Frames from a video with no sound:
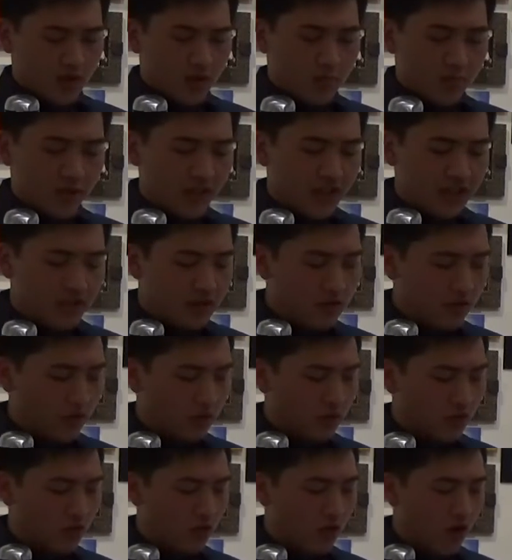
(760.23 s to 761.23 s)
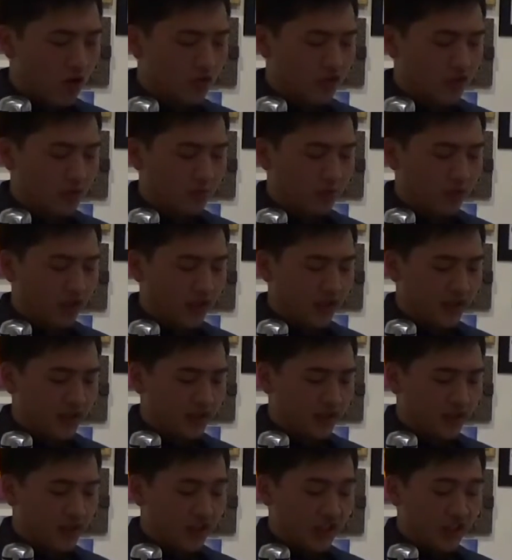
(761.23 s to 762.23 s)
But he knew it was wrong to complain,
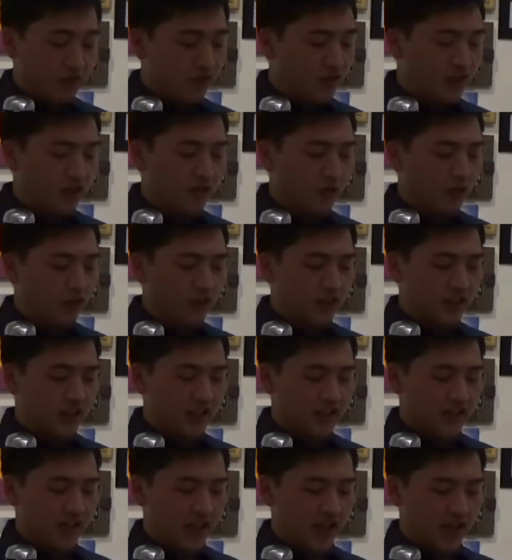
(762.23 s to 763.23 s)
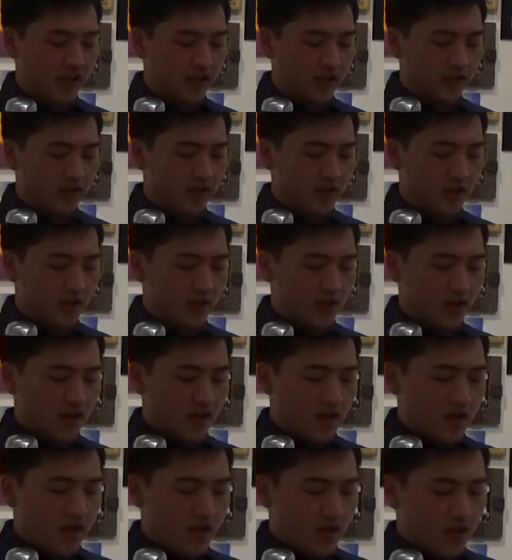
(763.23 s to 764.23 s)
even if only in his head,
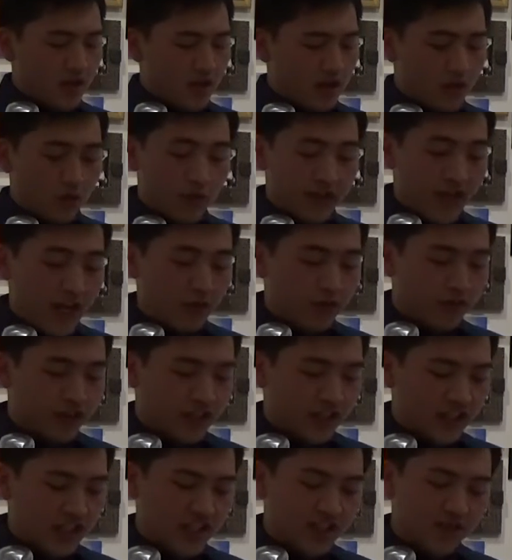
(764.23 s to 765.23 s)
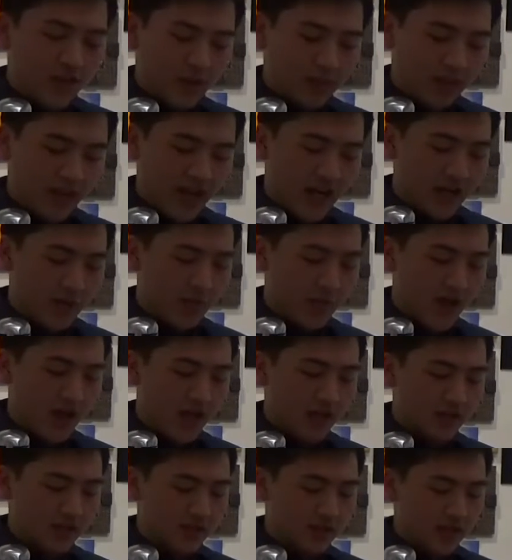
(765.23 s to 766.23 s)
when everything his family had
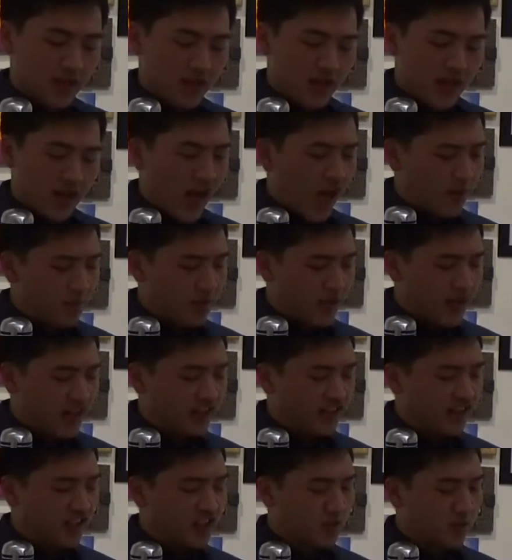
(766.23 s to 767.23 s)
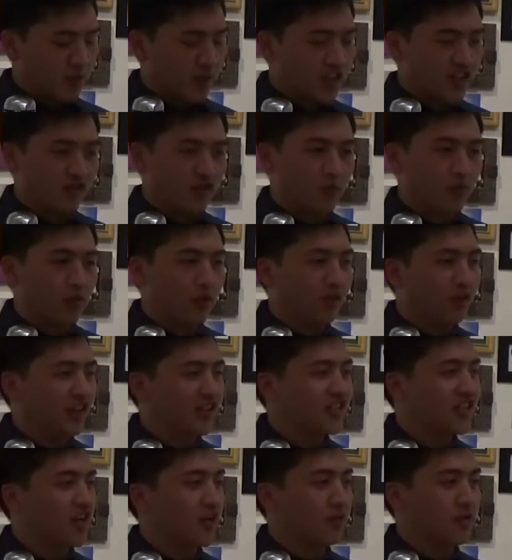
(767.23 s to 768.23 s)
amassed had been at the expense of the
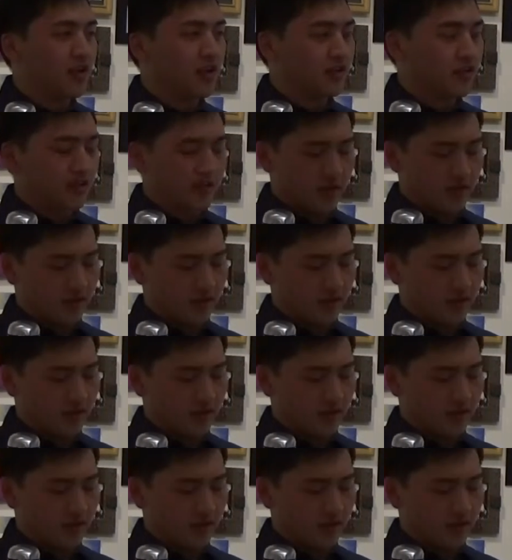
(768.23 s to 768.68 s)
proletariat.